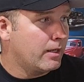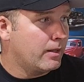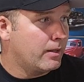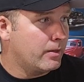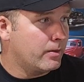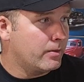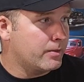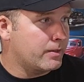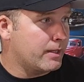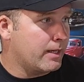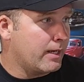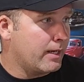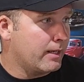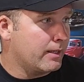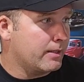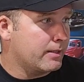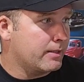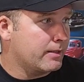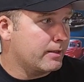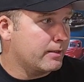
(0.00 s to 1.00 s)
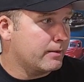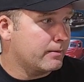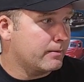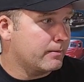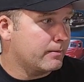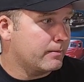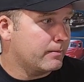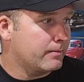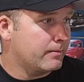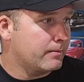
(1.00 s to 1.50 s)
There's guys,
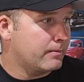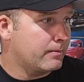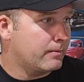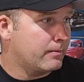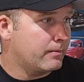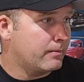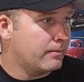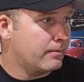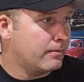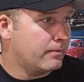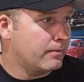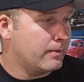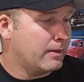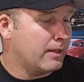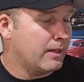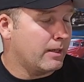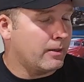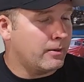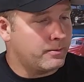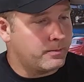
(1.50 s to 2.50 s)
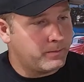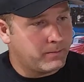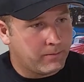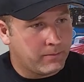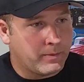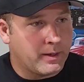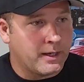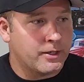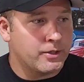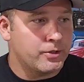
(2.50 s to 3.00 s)
now,
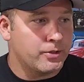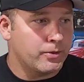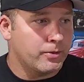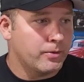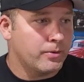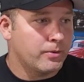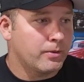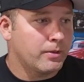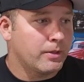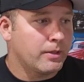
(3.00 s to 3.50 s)
mind you,